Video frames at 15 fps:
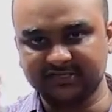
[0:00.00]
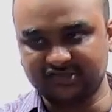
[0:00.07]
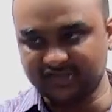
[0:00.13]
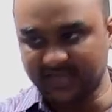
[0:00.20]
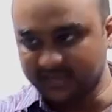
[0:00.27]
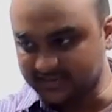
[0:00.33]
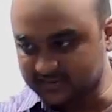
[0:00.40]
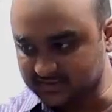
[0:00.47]

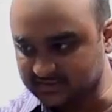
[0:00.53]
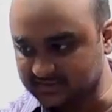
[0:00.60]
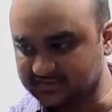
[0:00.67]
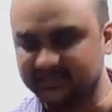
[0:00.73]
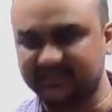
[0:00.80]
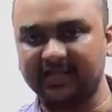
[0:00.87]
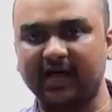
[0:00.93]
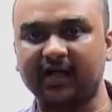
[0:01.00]
checks
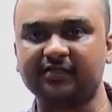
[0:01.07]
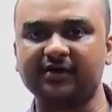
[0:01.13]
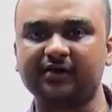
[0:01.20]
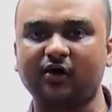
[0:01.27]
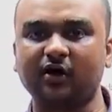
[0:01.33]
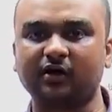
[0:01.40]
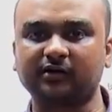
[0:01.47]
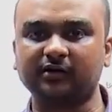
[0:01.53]
the other
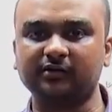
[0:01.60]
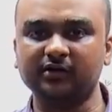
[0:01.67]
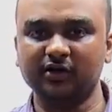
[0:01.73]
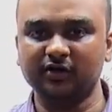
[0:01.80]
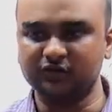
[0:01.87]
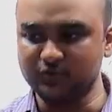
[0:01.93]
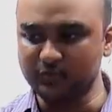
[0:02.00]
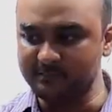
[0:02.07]
organ
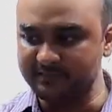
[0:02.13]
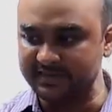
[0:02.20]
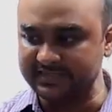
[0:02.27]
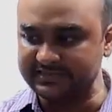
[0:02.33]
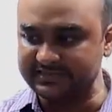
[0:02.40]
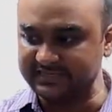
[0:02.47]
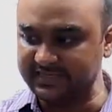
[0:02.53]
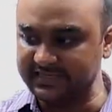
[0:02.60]
to
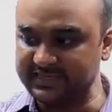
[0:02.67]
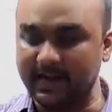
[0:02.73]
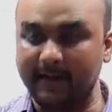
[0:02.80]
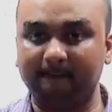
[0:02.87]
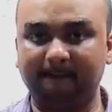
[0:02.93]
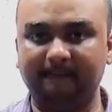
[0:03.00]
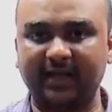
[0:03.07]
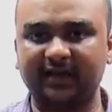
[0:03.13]
maintain a
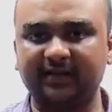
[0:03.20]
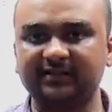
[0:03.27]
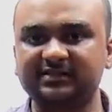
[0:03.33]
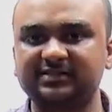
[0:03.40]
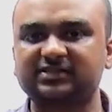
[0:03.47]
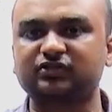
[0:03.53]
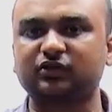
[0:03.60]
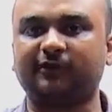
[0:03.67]

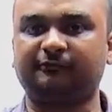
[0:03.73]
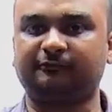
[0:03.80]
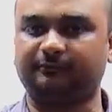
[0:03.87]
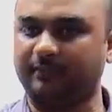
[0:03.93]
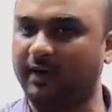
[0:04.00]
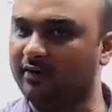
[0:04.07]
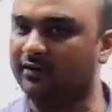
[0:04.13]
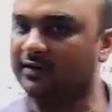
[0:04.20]
balance of
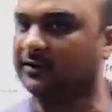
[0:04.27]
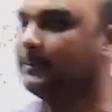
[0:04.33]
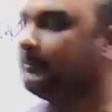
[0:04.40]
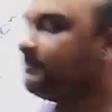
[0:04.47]
power,